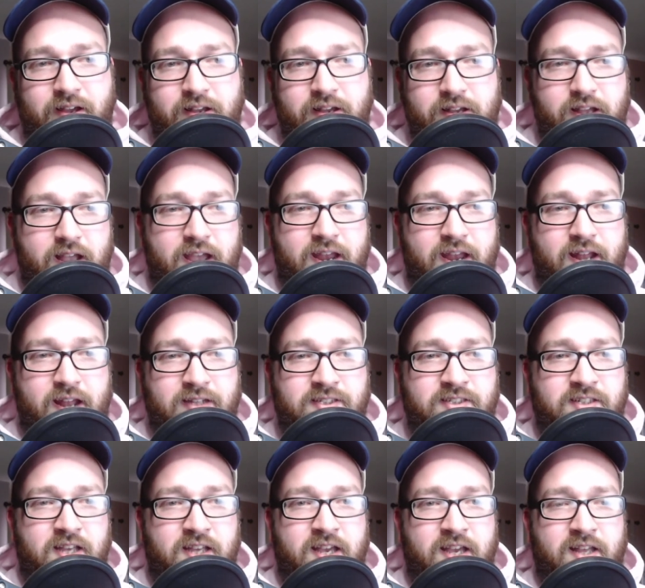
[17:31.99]
And I
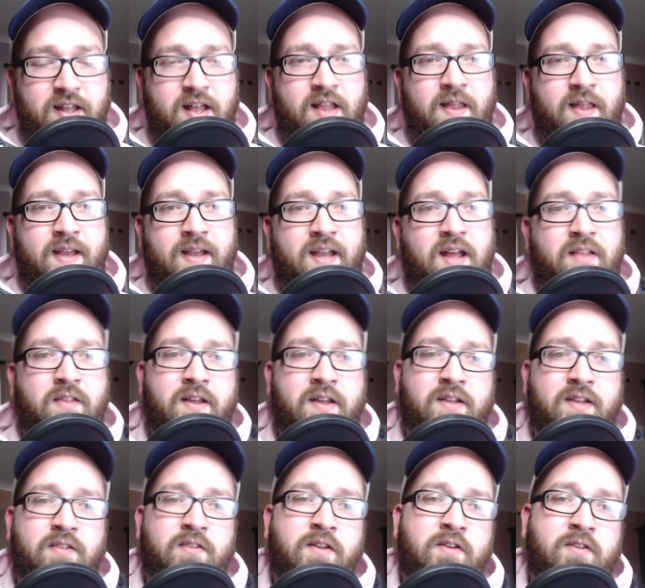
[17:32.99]

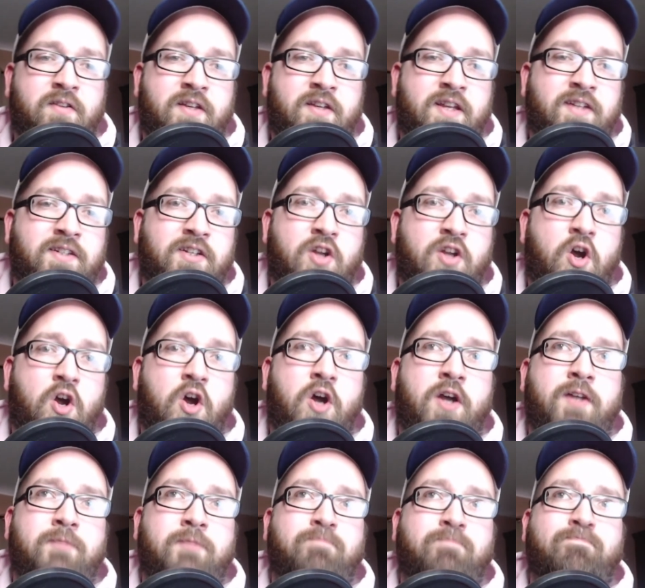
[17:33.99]
literally ended
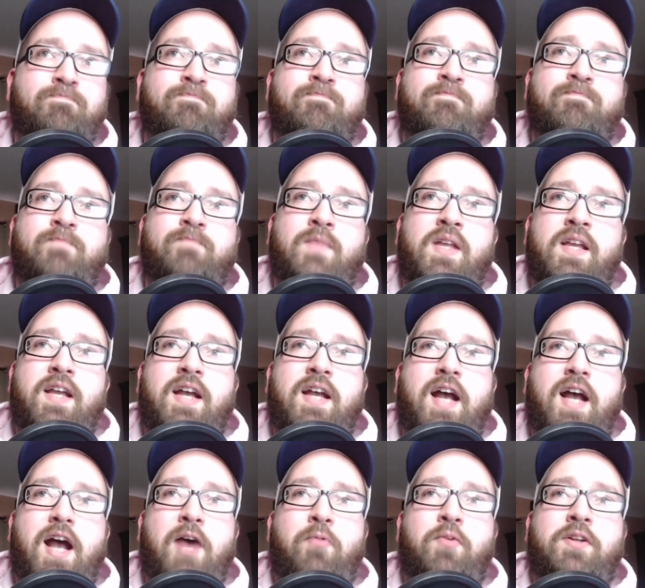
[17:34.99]
on, I
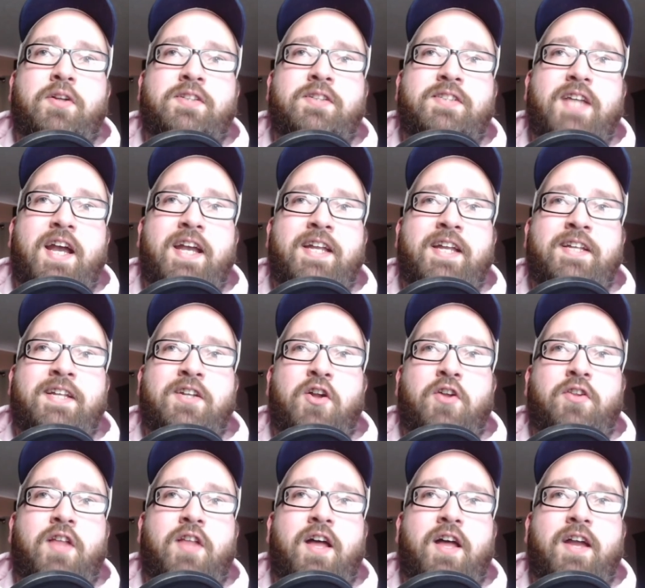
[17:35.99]
want to say I ended on
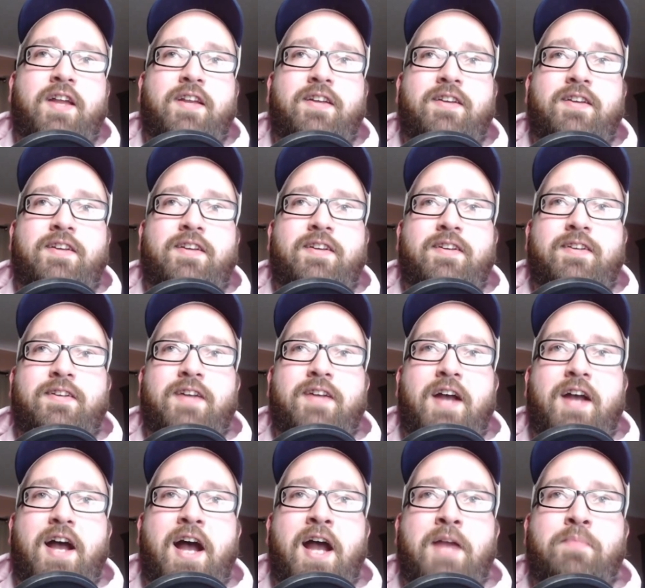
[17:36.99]
like
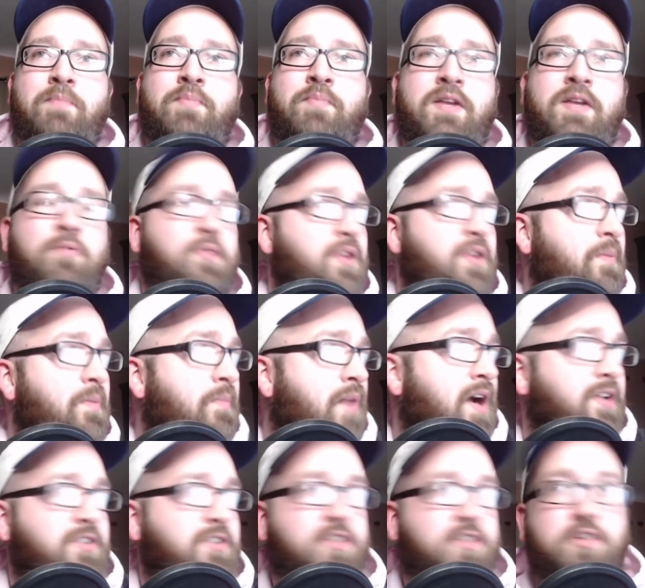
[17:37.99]
IP with a
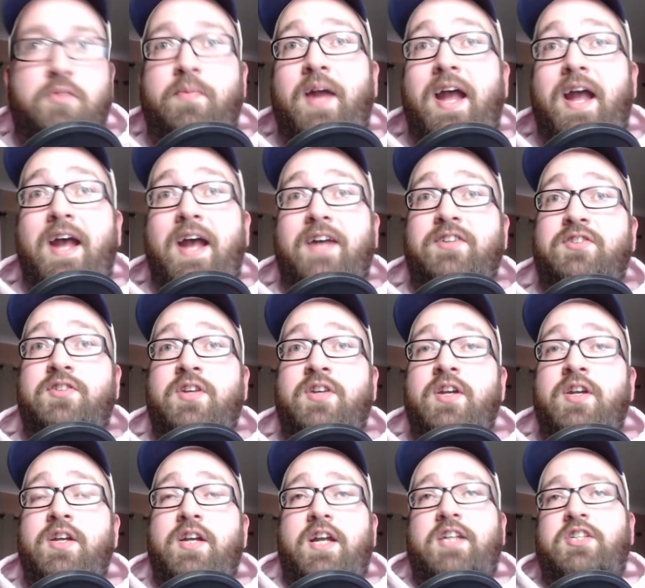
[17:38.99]
monster pass.
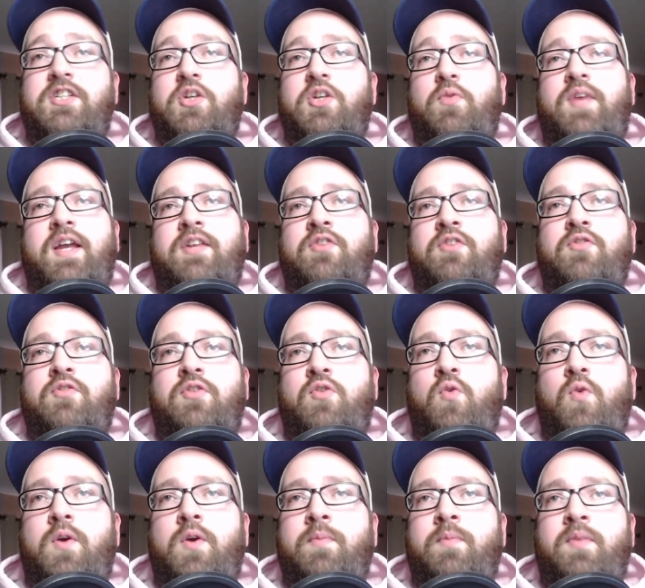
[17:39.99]
And so we had
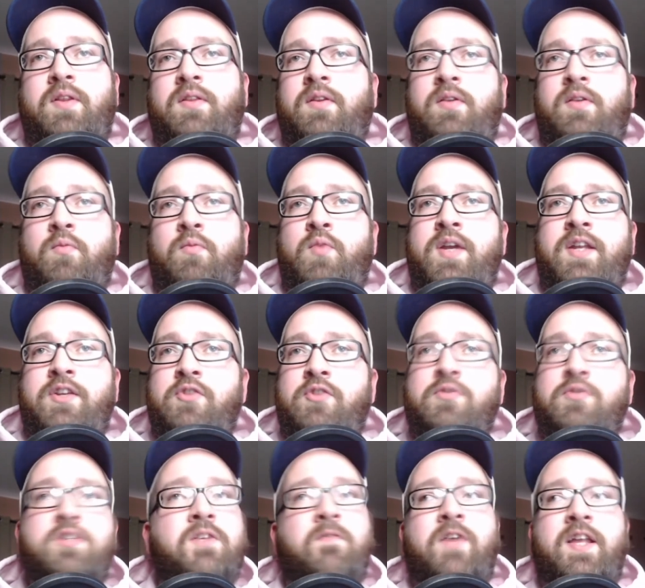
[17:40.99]
Unicorn, but we had used
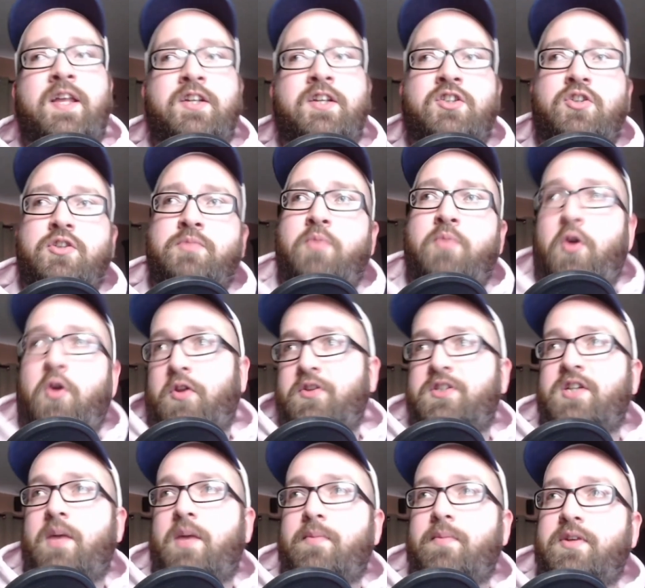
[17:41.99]
the Vanisher as part of the
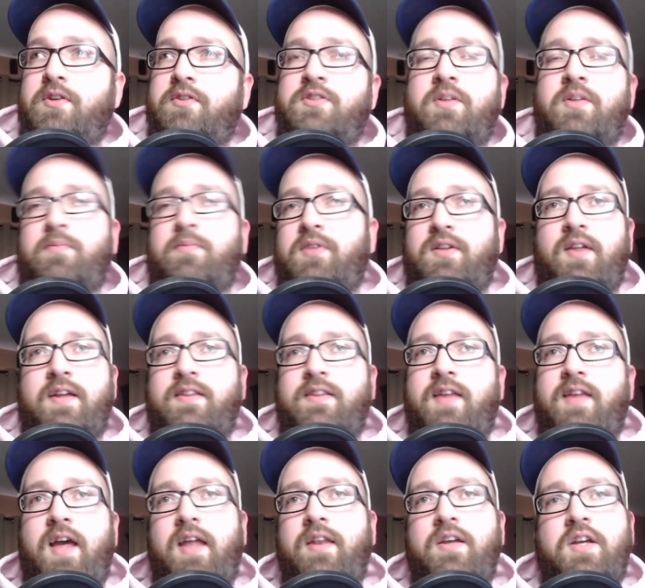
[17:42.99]
summon or something like
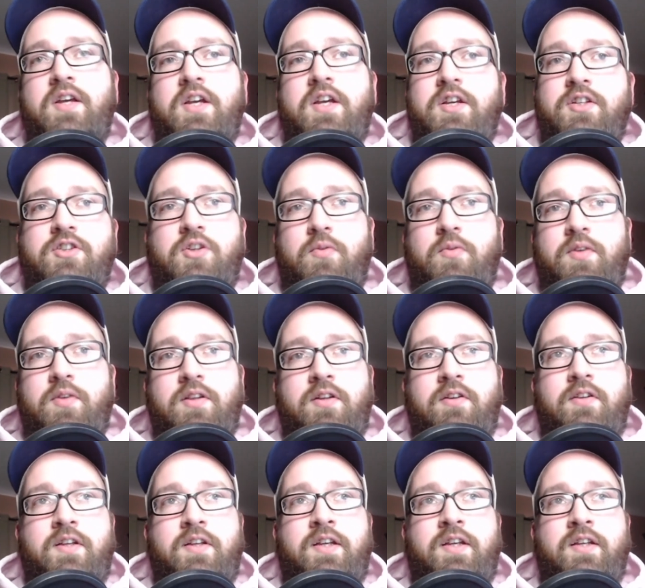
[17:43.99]
that. So we
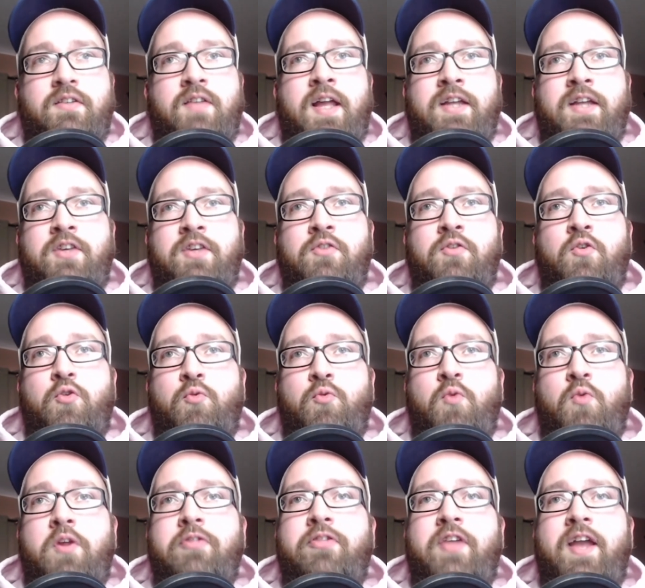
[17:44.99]
literally like Unicorn one
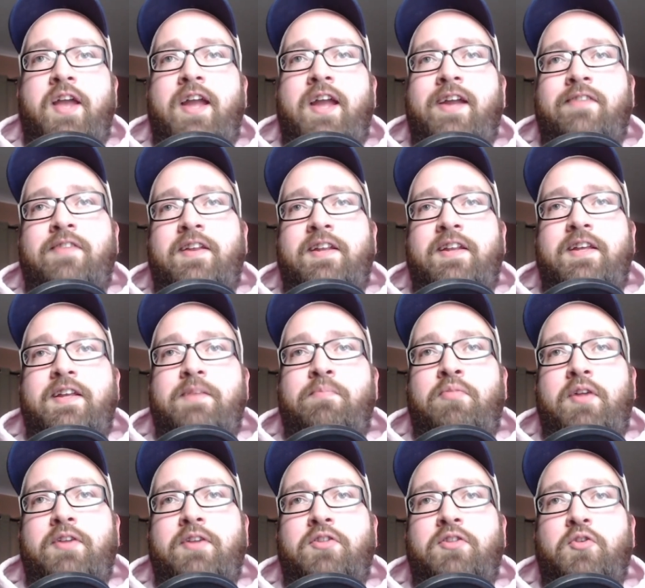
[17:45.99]
thing and then he
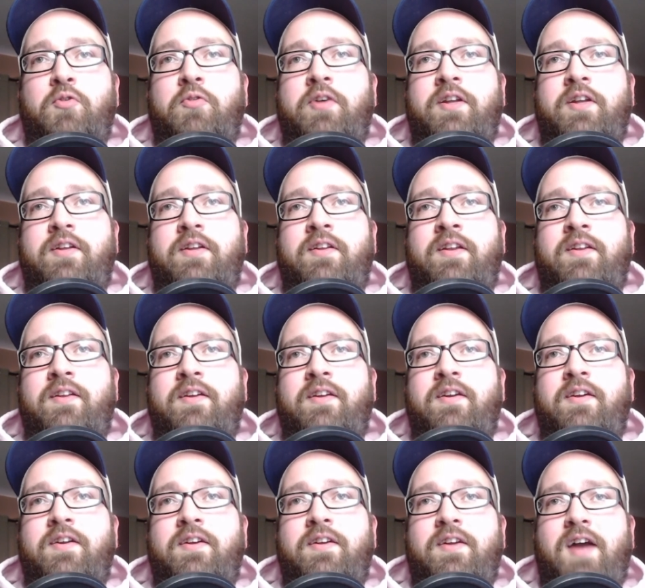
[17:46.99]
played through it. And
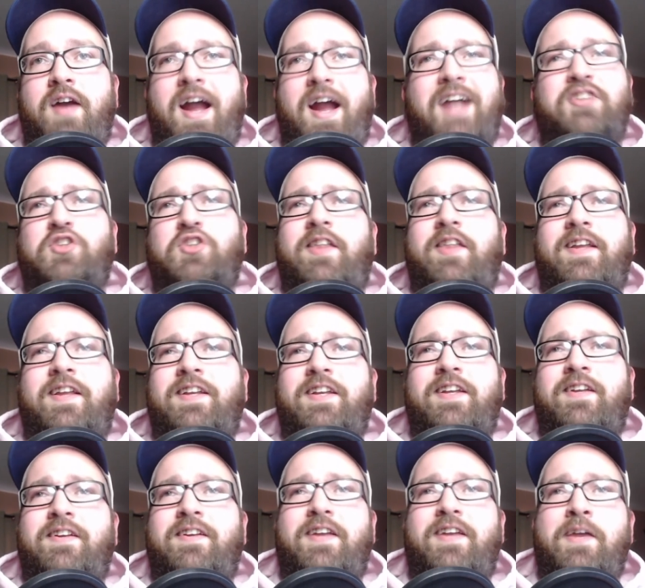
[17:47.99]
I actually think he
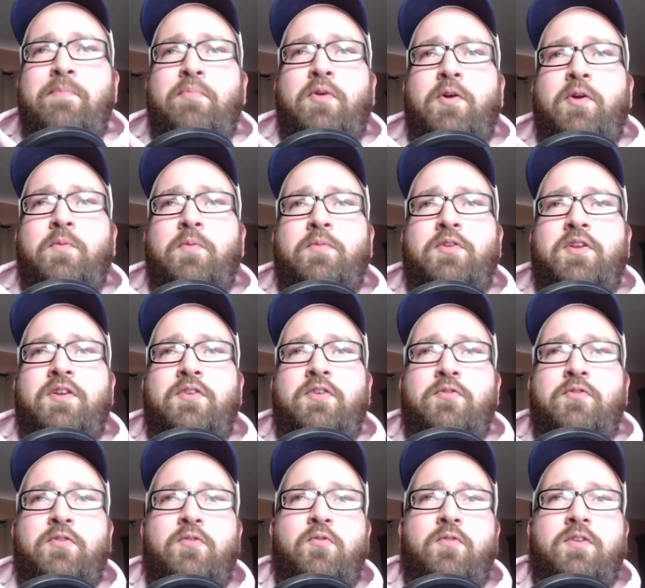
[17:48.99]
impermed the
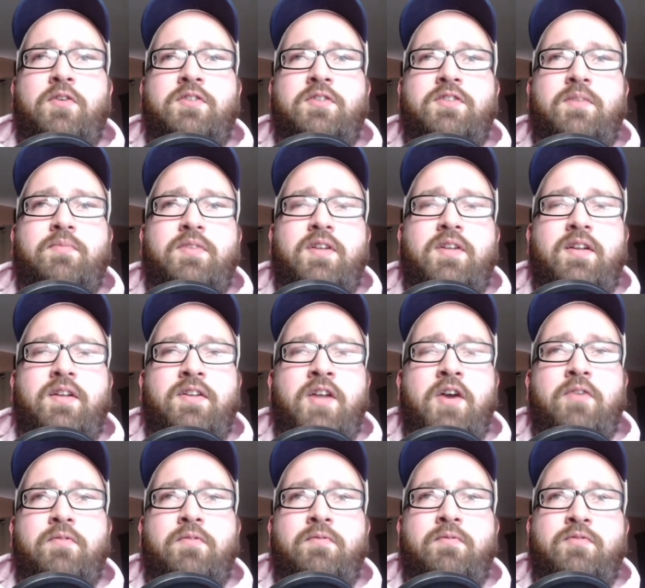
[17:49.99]
Unicorn or something. No,
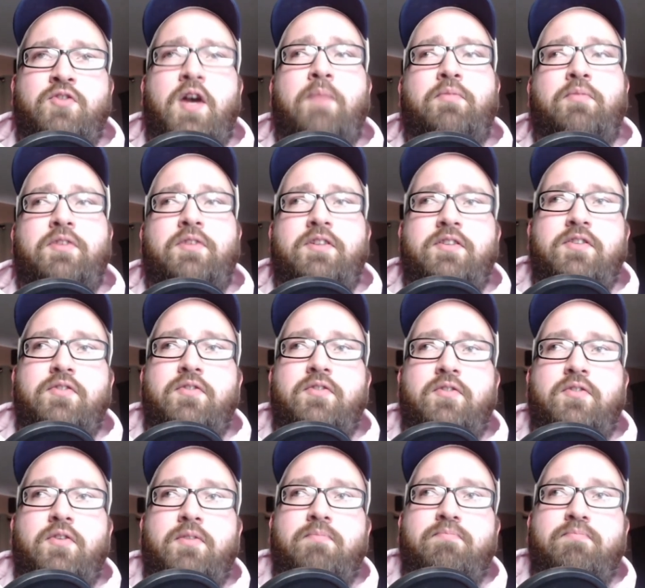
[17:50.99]
dropleted the Unicorn.